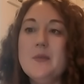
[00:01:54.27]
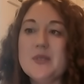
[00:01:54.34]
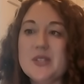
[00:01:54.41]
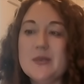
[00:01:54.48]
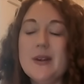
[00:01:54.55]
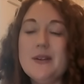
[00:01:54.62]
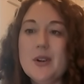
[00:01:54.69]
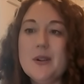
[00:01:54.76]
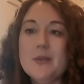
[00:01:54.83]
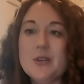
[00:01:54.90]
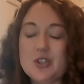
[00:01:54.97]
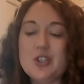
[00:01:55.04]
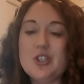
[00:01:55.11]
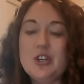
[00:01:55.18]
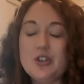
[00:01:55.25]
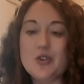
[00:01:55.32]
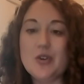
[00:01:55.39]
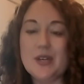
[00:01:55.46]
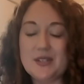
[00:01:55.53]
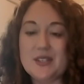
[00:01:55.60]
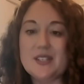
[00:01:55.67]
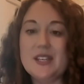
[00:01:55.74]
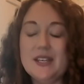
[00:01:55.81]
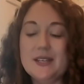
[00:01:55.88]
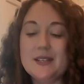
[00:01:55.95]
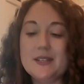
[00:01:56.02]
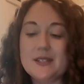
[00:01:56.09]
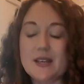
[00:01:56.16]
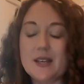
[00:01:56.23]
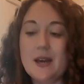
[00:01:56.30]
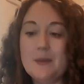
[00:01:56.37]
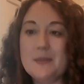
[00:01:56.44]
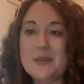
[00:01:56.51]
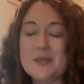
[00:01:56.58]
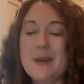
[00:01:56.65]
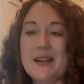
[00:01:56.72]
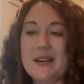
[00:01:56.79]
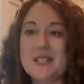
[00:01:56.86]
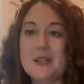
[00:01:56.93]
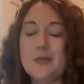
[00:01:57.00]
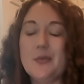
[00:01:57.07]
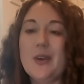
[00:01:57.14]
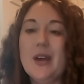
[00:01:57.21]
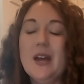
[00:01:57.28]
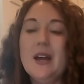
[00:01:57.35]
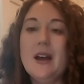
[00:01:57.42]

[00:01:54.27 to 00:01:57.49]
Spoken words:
So I very much do trust his perspective.